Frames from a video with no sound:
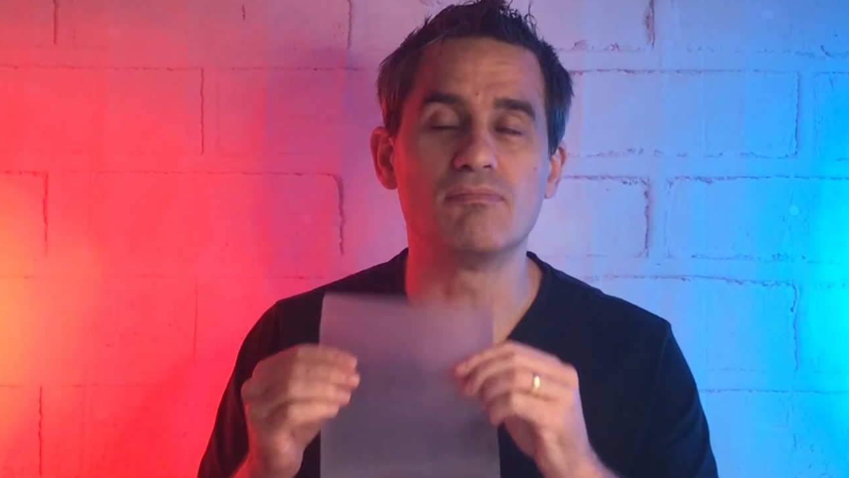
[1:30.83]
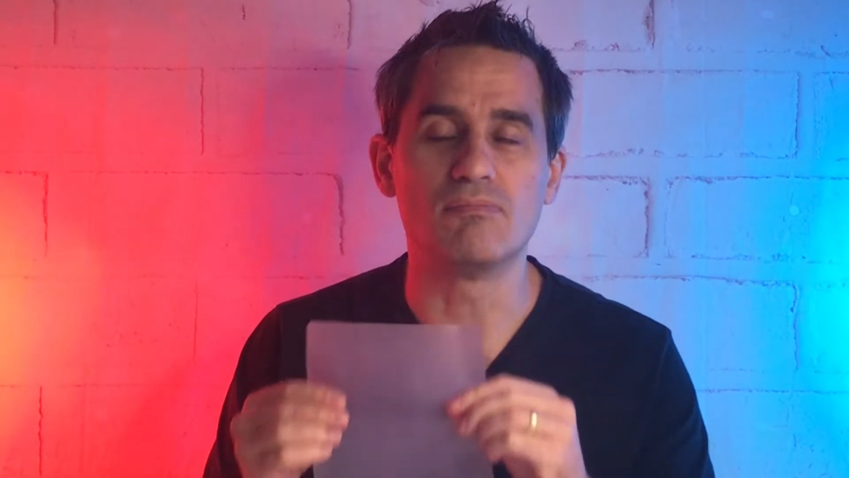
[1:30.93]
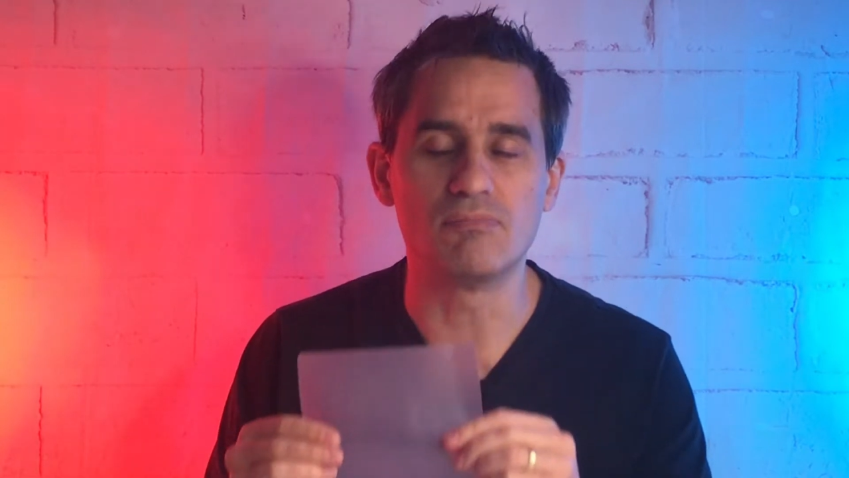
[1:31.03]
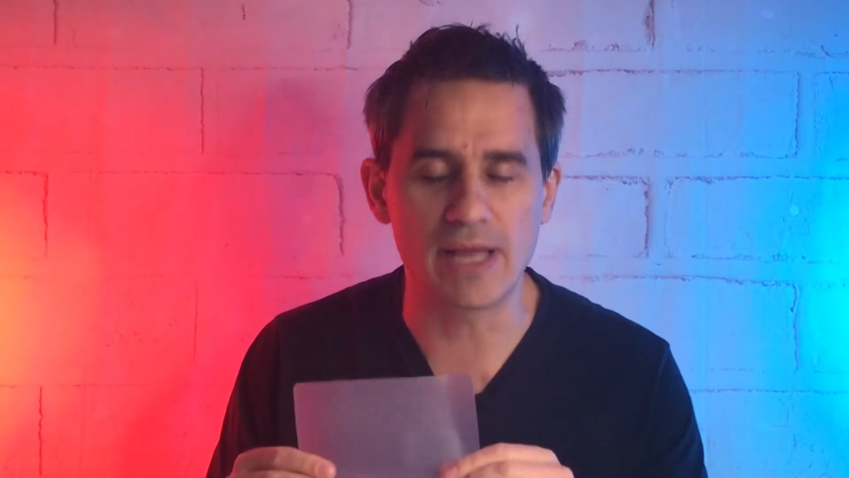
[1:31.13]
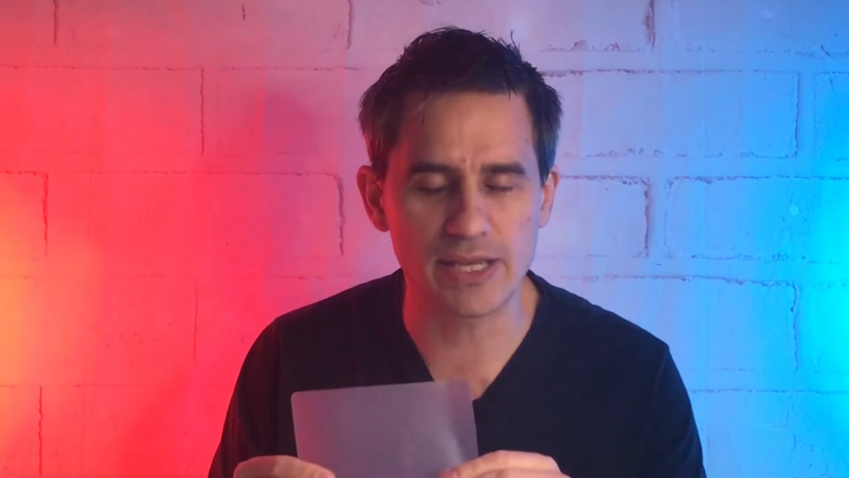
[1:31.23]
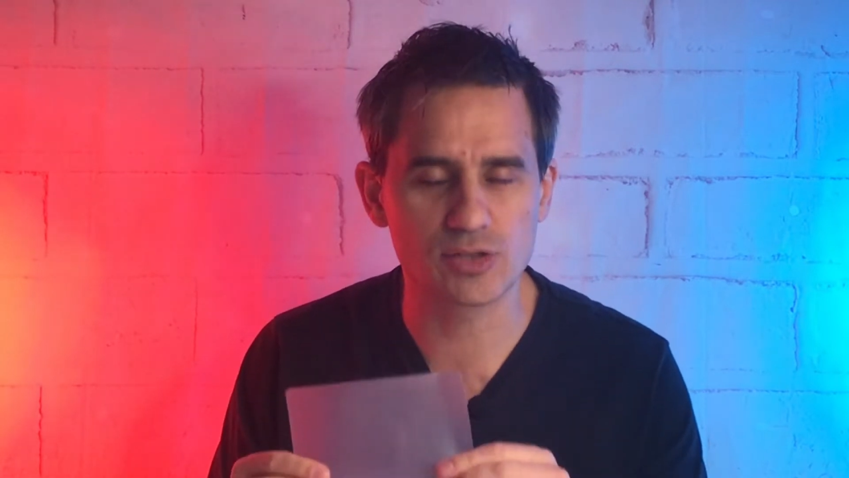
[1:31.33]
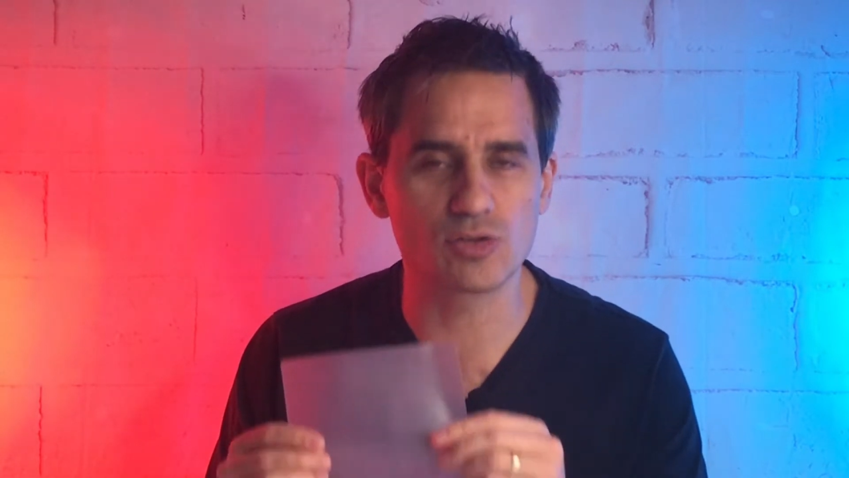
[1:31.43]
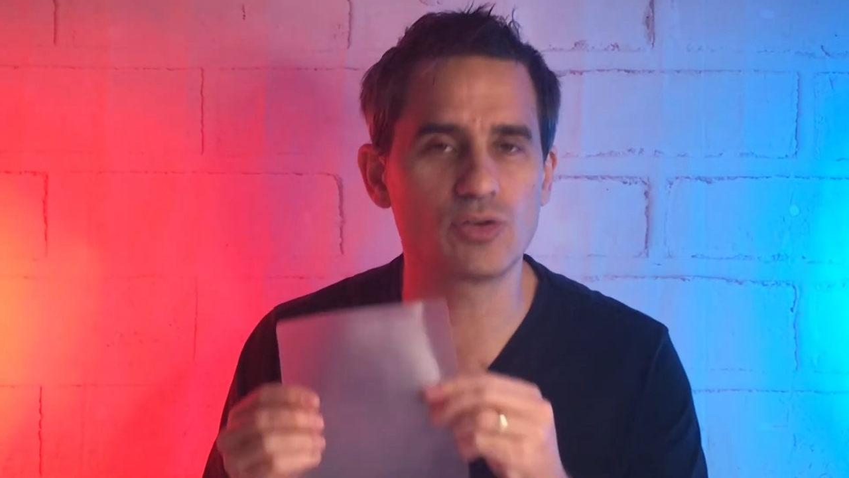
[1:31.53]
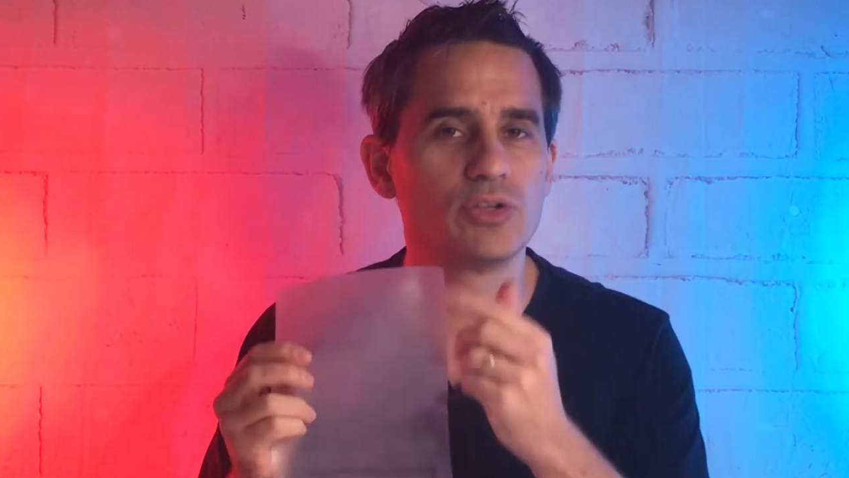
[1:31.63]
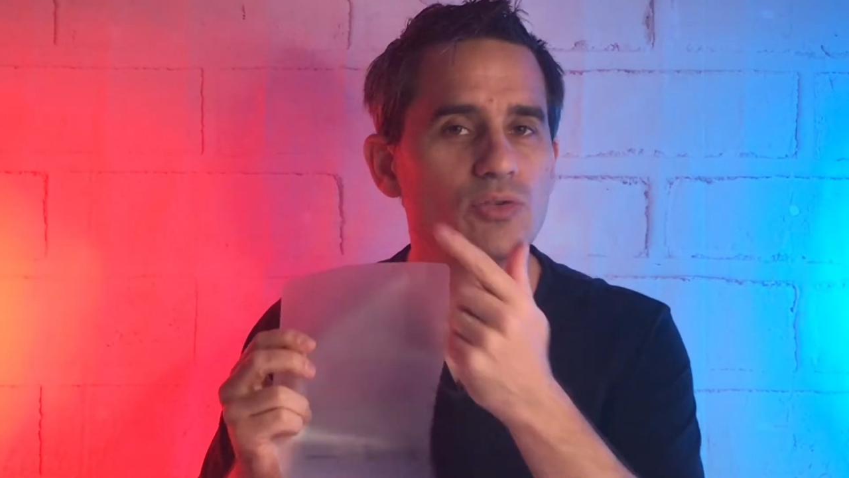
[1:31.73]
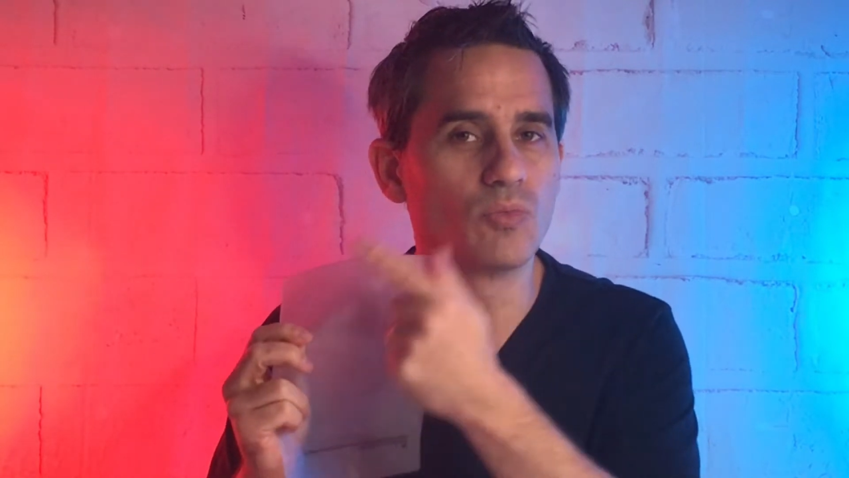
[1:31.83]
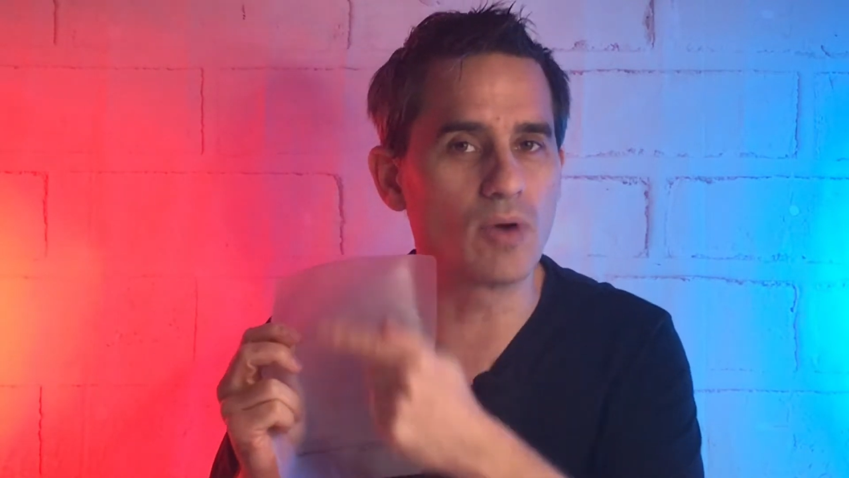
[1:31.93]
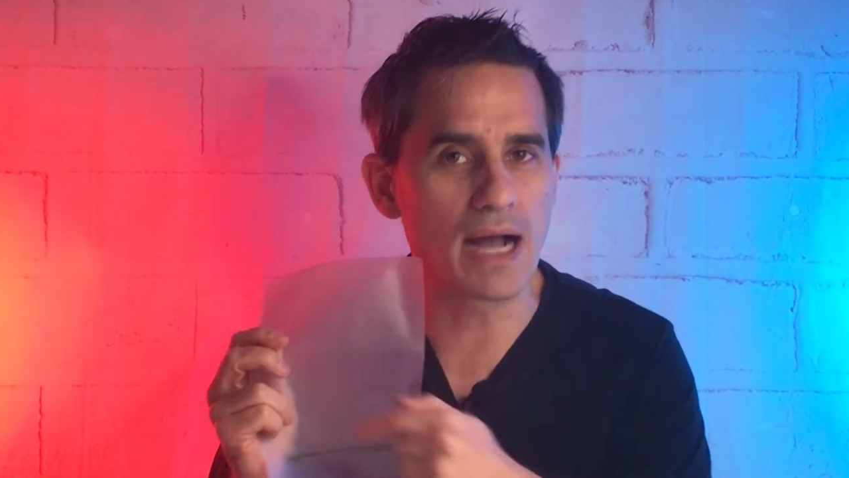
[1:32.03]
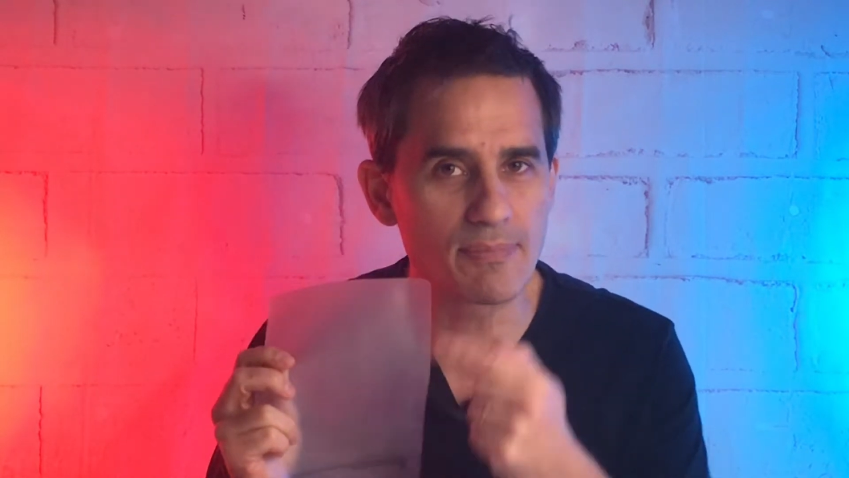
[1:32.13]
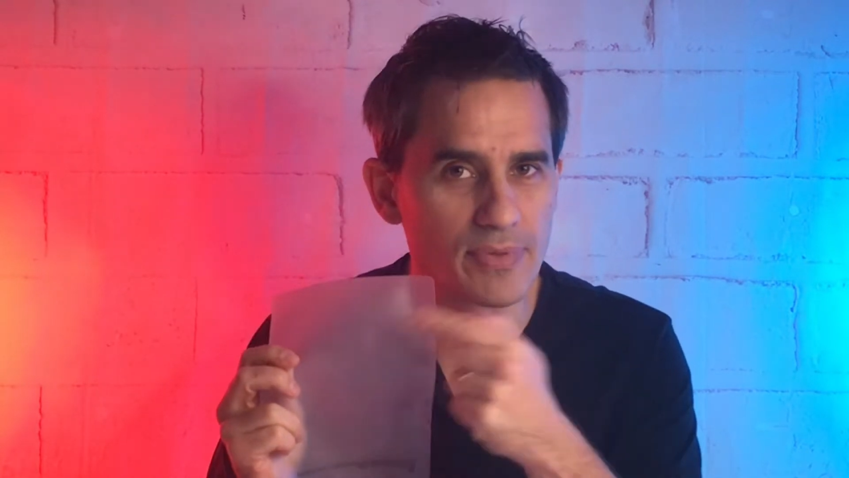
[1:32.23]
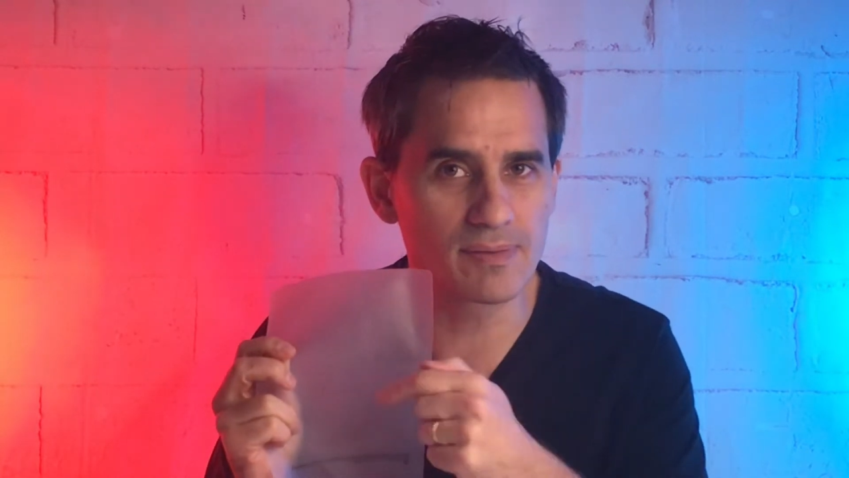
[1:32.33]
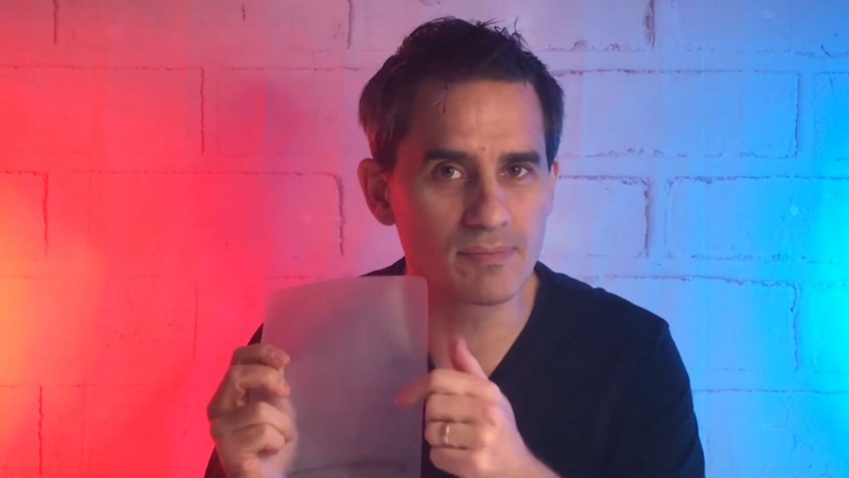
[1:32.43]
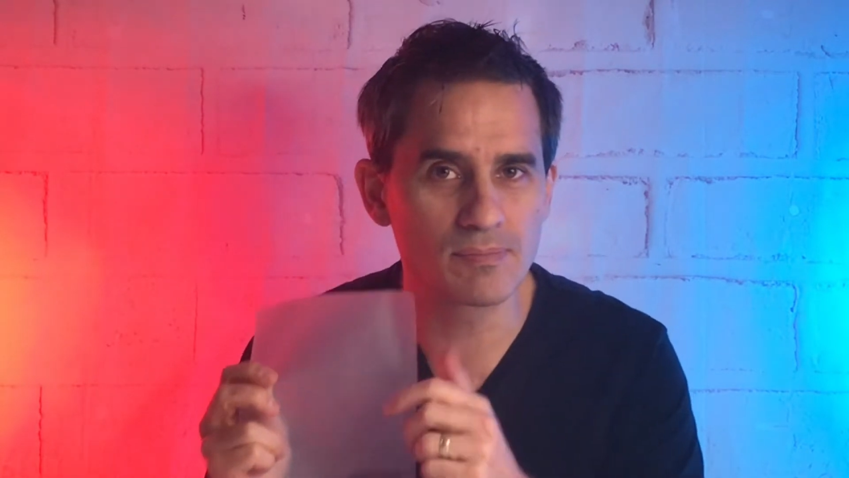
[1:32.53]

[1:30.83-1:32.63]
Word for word: make sure you wipe them